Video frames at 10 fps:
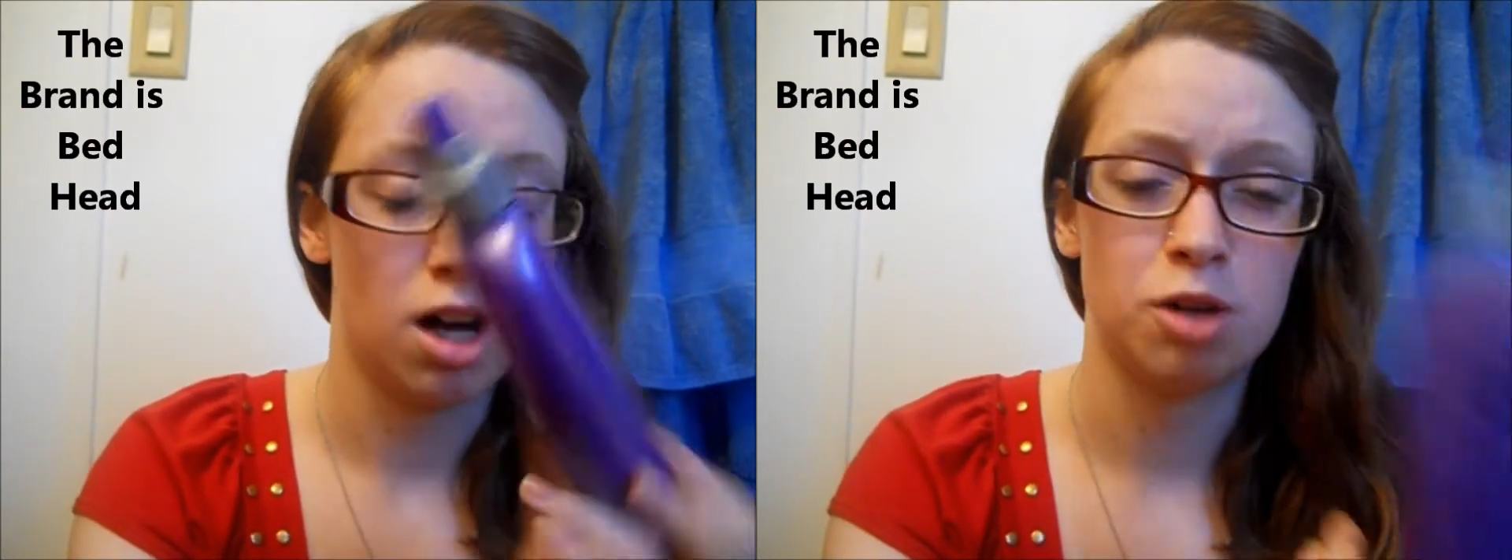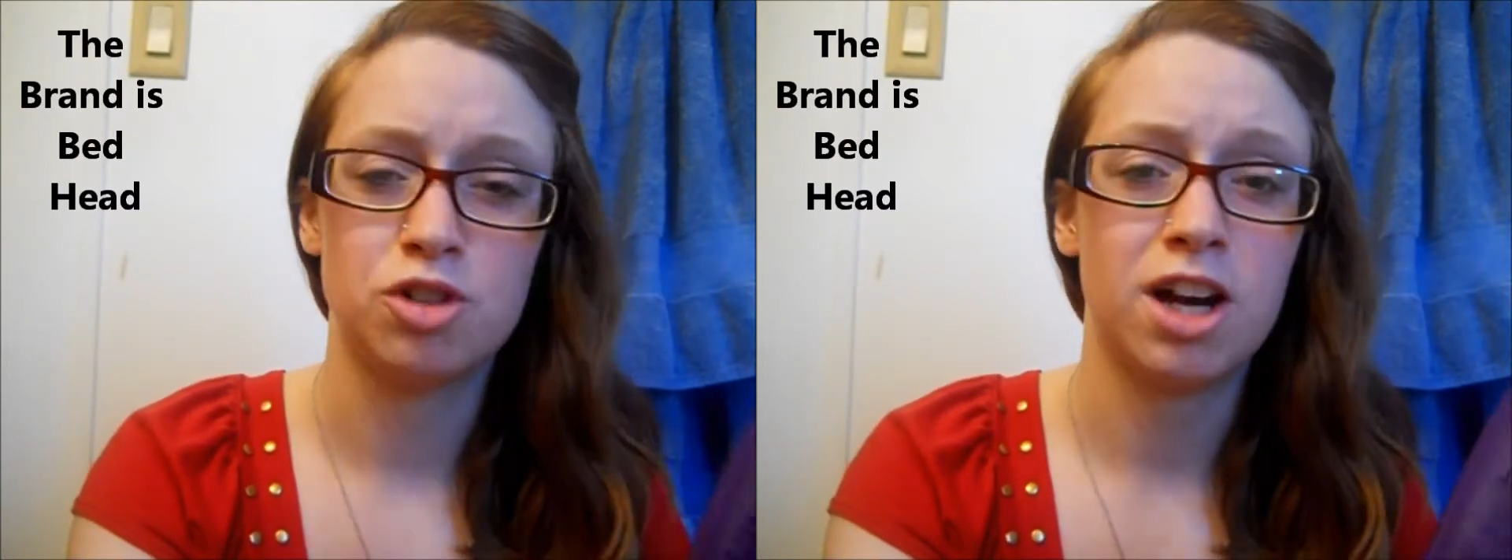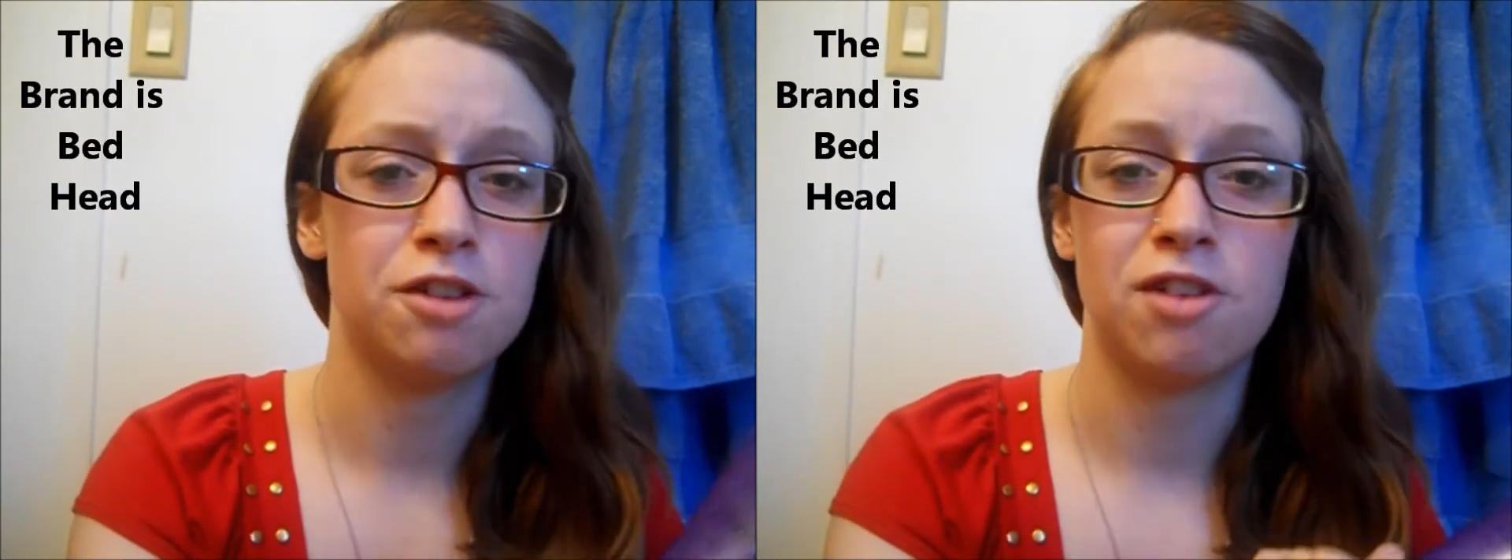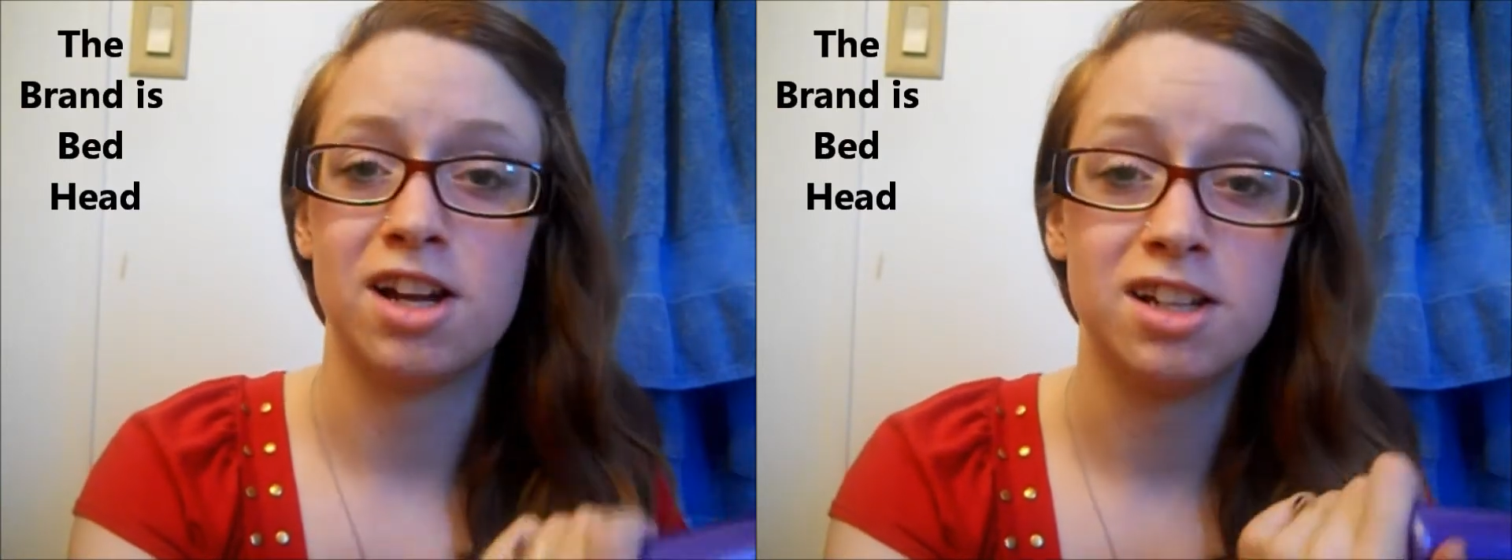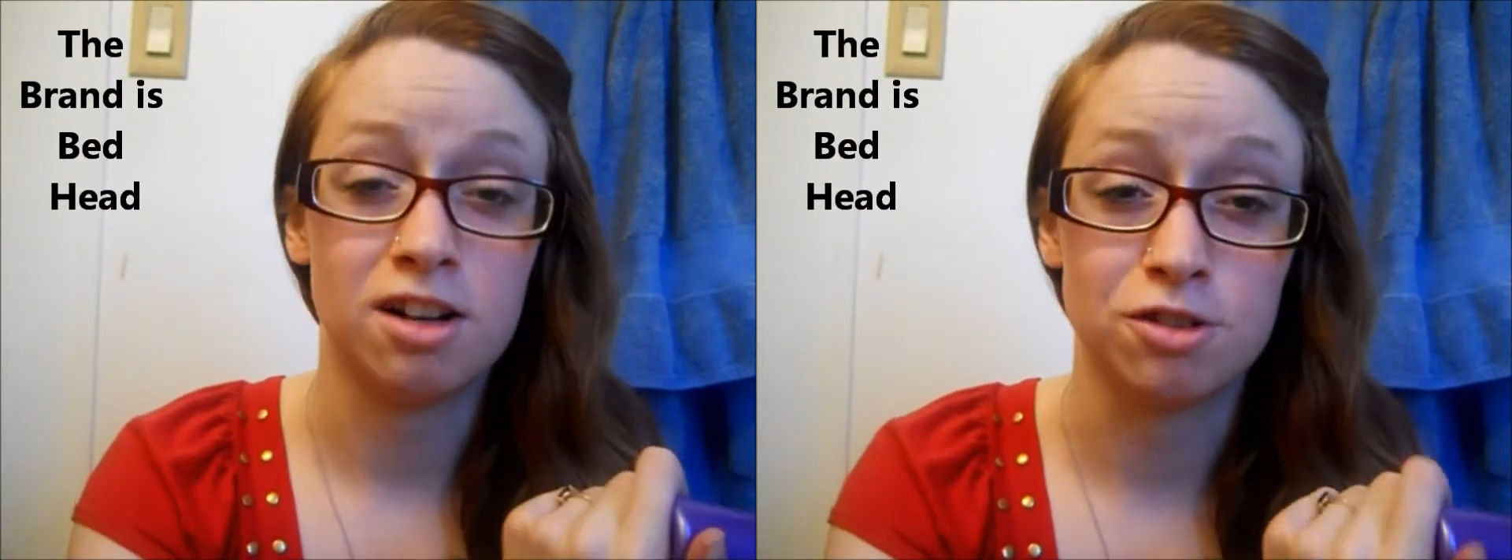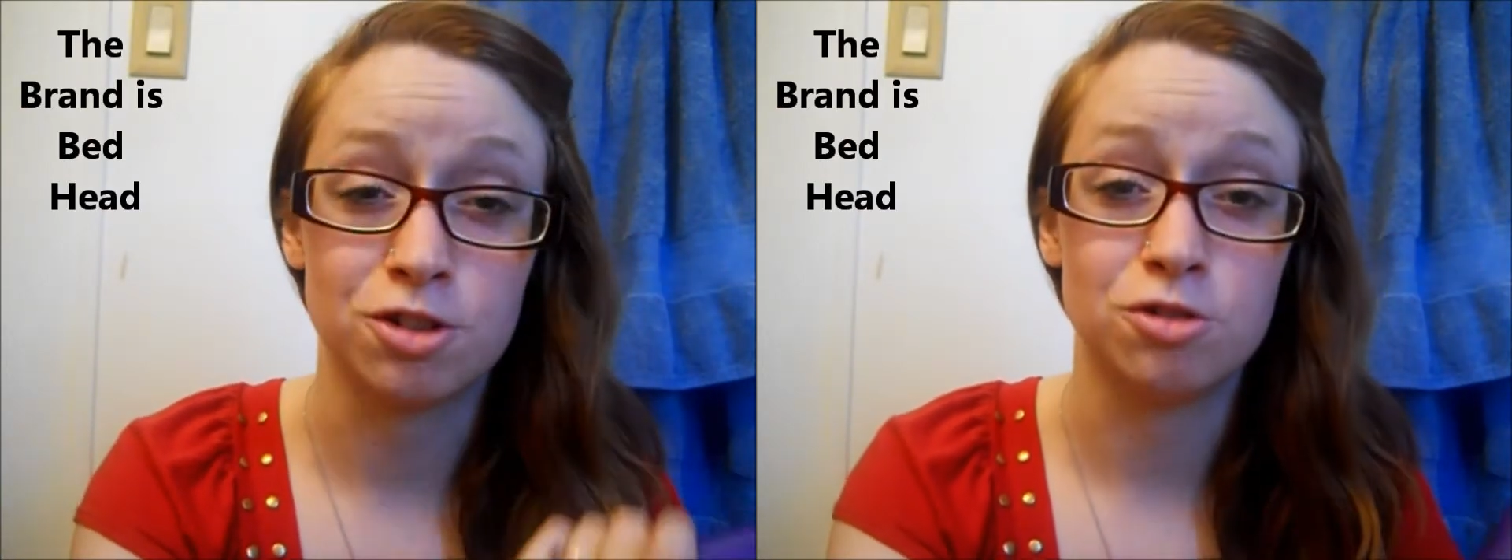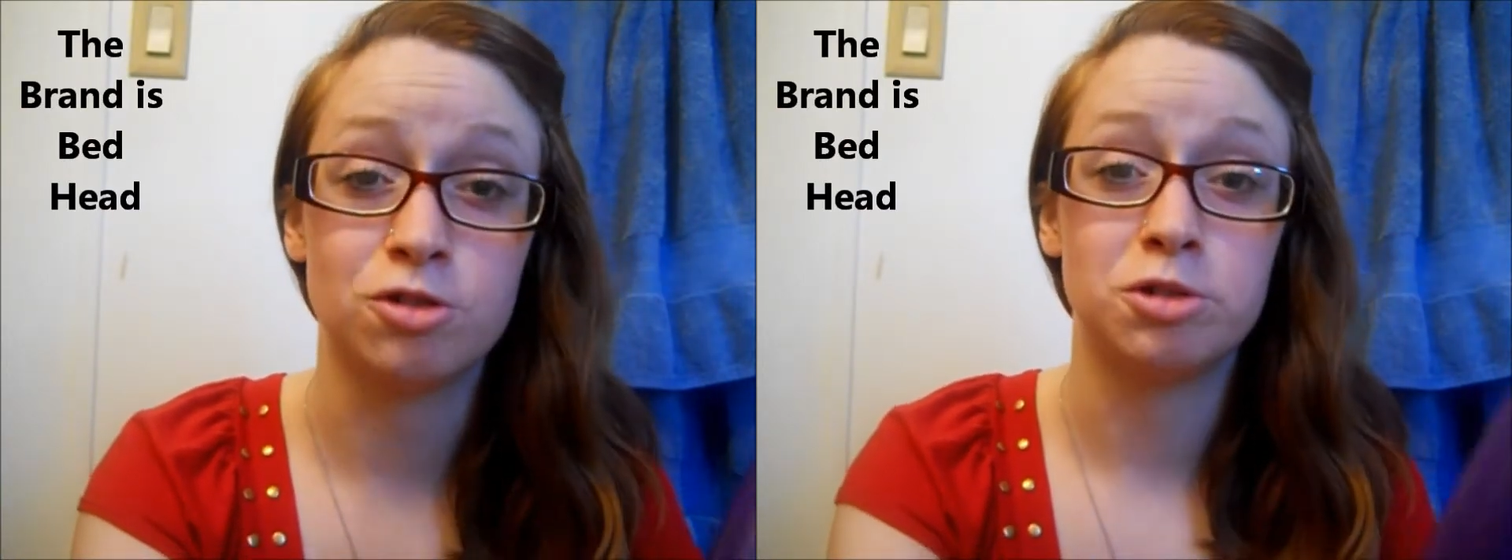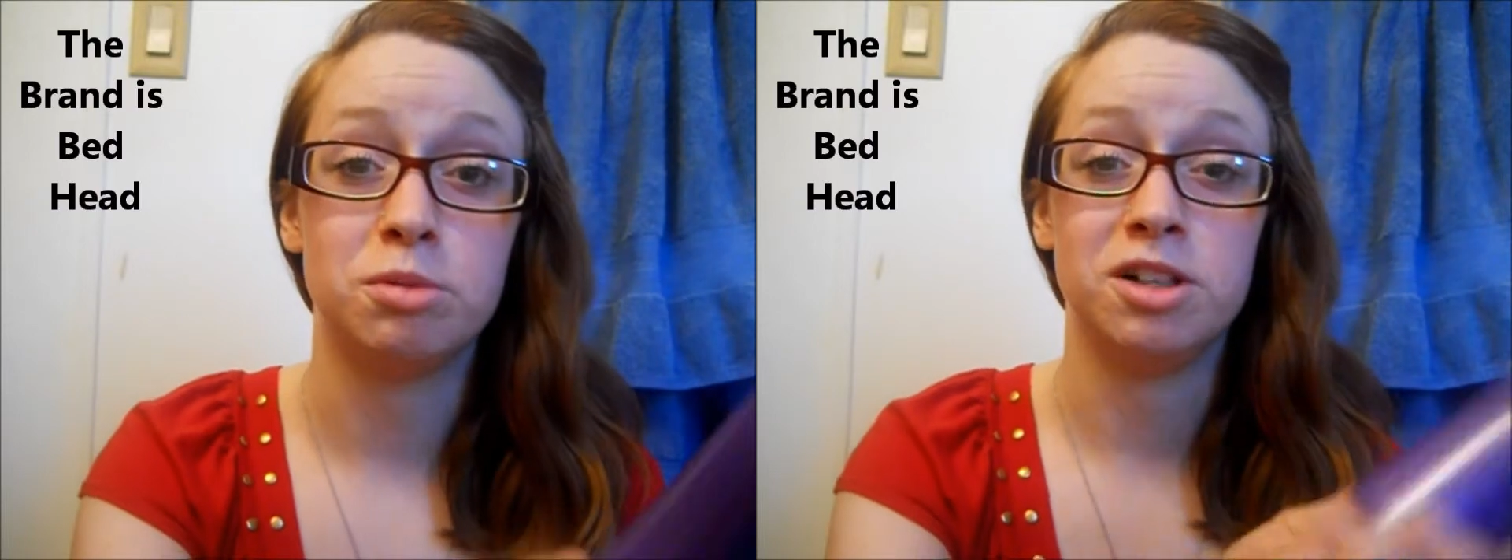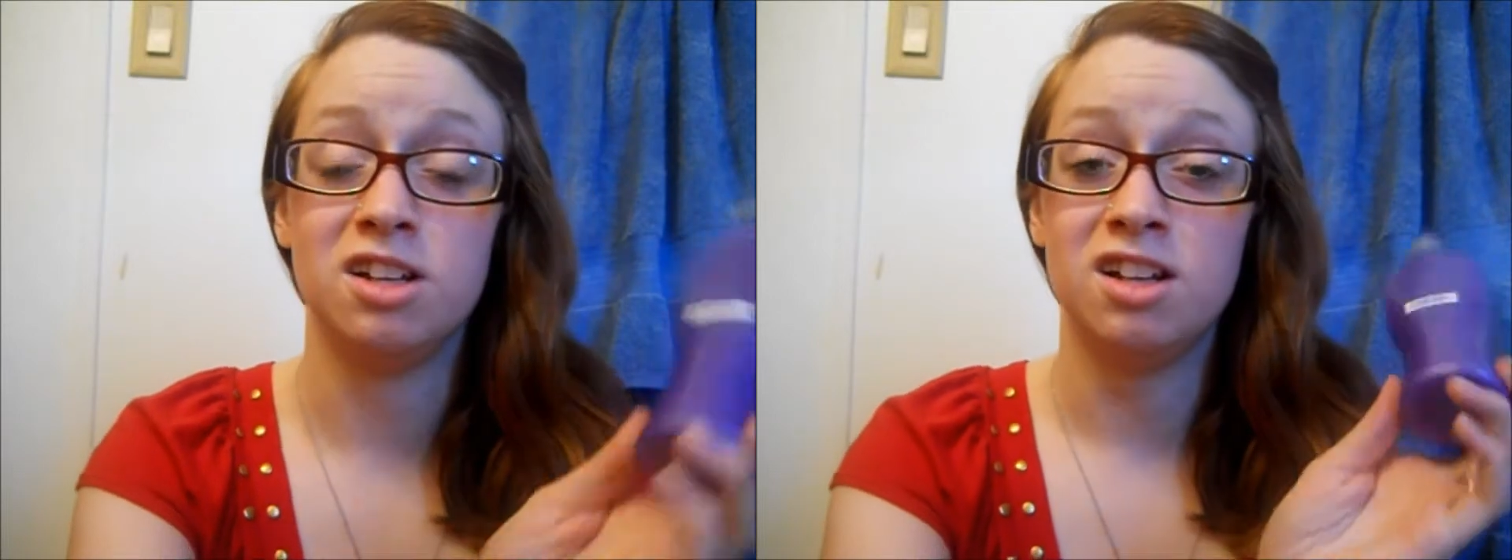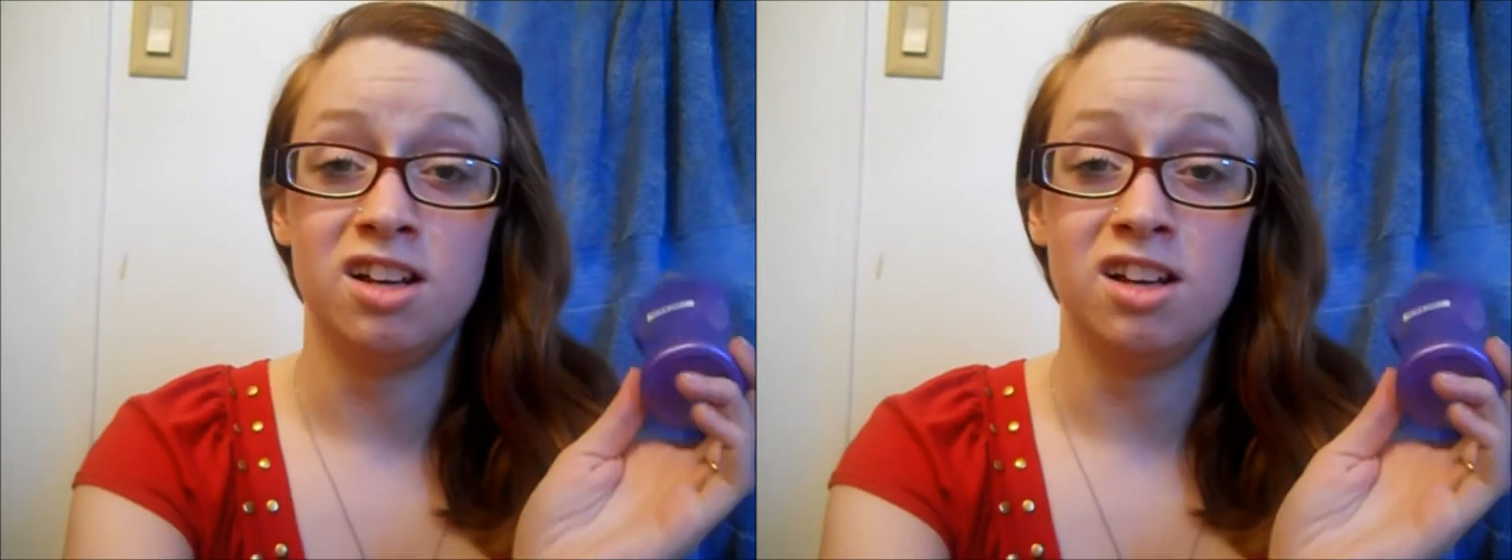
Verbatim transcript: I'll try to find it on Google, but